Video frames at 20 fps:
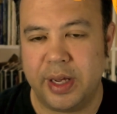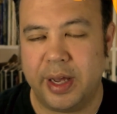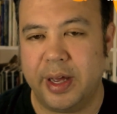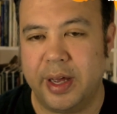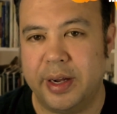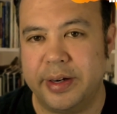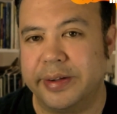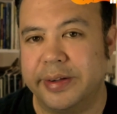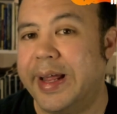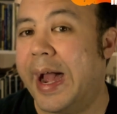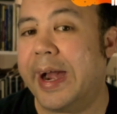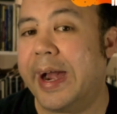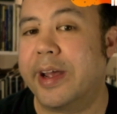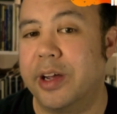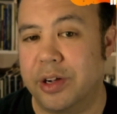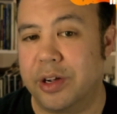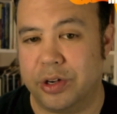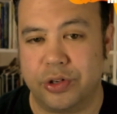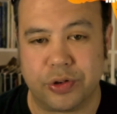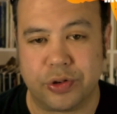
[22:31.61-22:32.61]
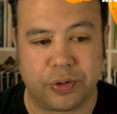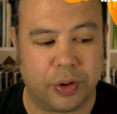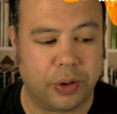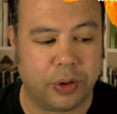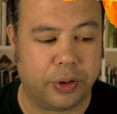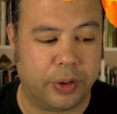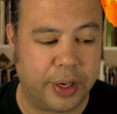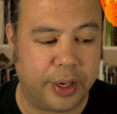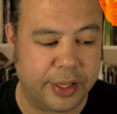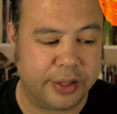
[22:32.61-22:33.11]
and a lack of
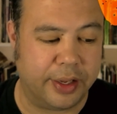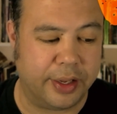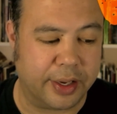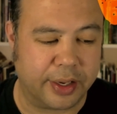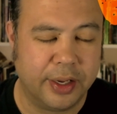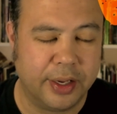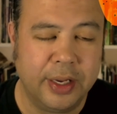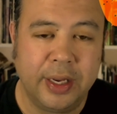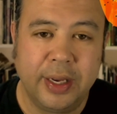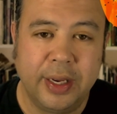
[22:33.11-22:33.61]
control, I think.